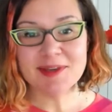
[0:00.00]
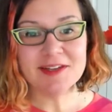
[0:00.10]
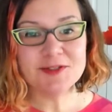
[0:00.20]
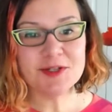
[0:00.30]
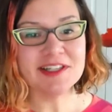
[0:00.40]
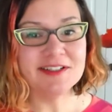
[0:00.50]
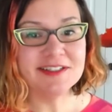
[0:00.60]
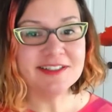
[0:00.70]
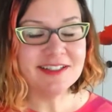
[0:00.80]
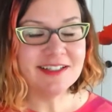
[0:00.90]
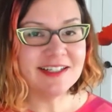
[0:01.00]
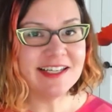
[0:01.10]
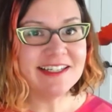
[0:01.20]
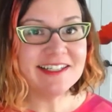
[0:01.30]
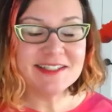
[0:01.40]
Kendra Little, and
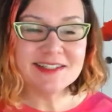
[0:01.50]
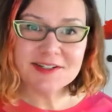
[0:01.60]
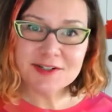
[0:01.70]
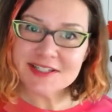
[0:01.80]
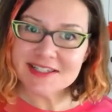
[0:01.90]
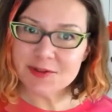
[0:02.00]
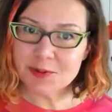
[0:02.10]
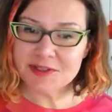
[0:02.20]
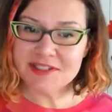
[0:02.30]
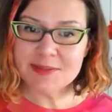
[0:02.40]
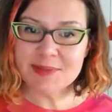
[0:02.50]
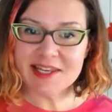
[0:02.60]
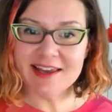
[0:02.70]
in Dear SQL DBA,